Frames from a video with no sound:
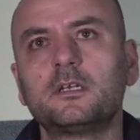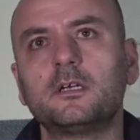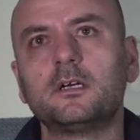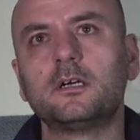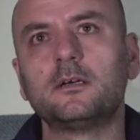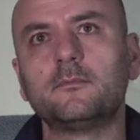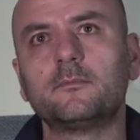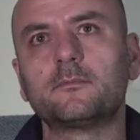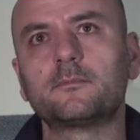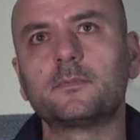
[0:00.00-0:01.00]
um,
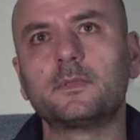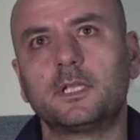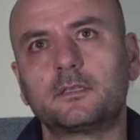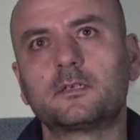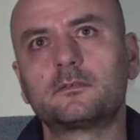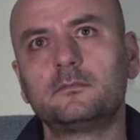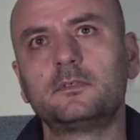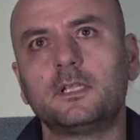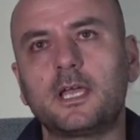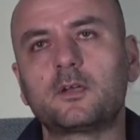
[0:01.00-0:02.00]
like the,
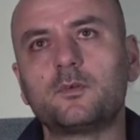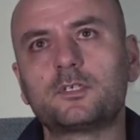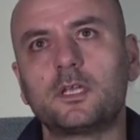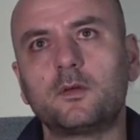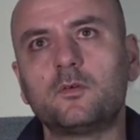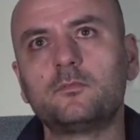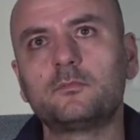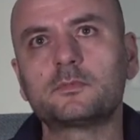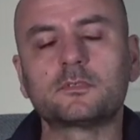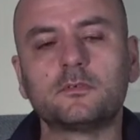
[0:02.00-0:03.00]
the language at home
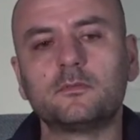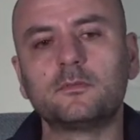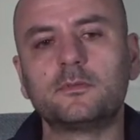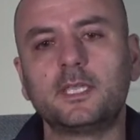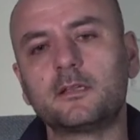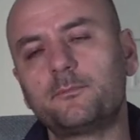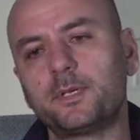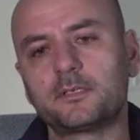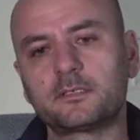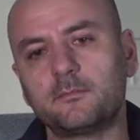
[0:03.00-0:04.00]
so they can
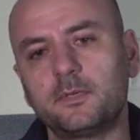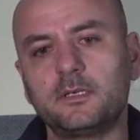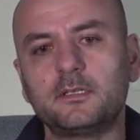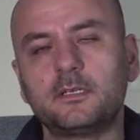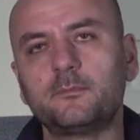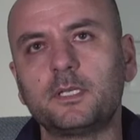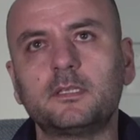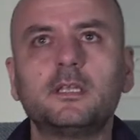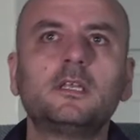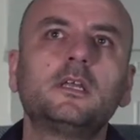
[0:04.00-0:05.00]
pick some here and there but
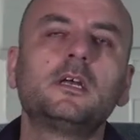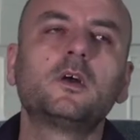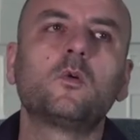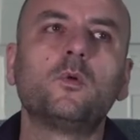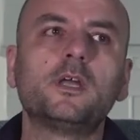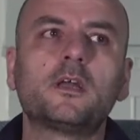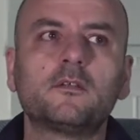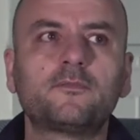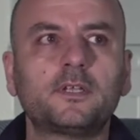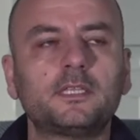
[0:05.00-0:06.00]
we are
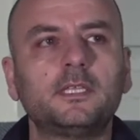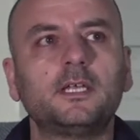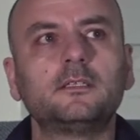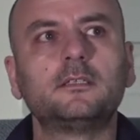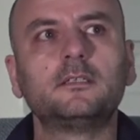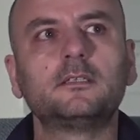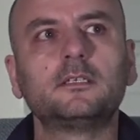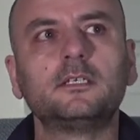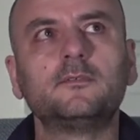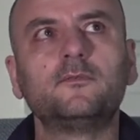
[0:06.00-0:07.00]
afraid that
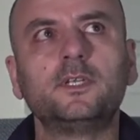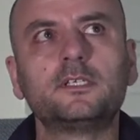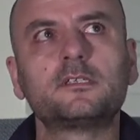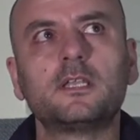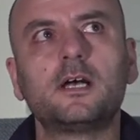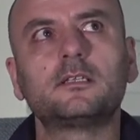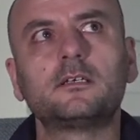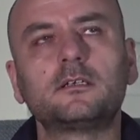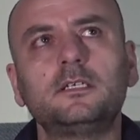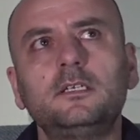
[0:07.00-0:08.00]
if there is not
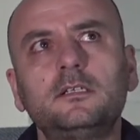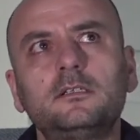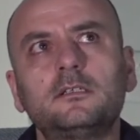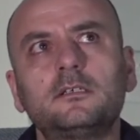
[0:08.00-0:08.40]
a real,